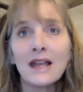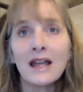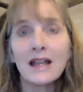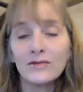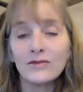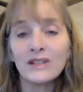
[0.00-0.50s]

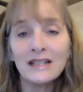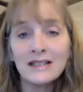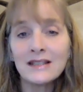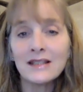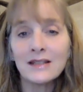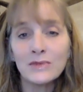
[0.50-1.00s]
kind of leads
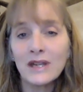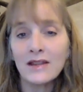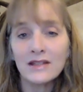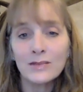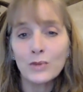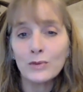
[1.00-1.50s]
them down
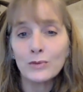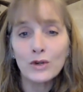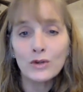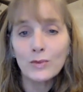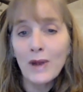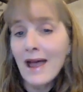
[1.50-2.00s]
this primrose
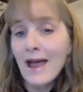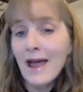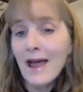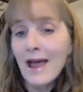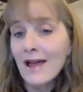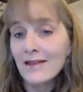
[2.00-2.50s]
path,
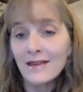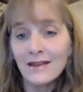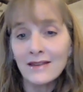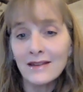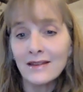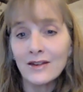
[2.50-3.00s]

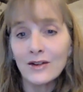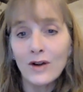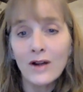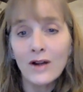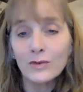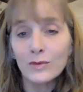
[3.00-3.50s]
and then they're
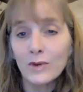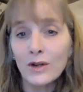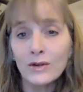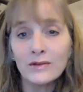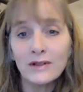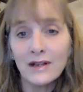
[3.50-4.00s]
off the
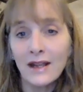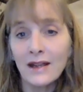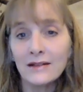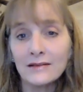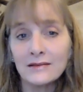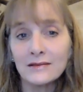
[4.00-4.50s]
road
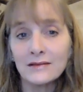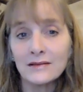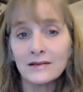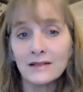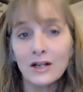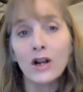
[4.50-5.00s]
and in
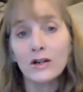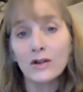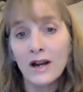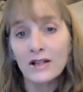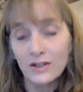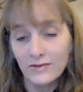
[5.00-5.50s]
a car
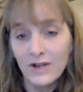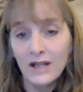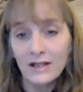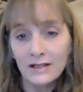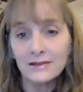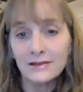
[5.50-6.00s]
crash, if not
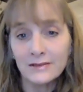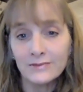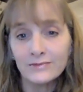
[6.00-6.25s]
killed.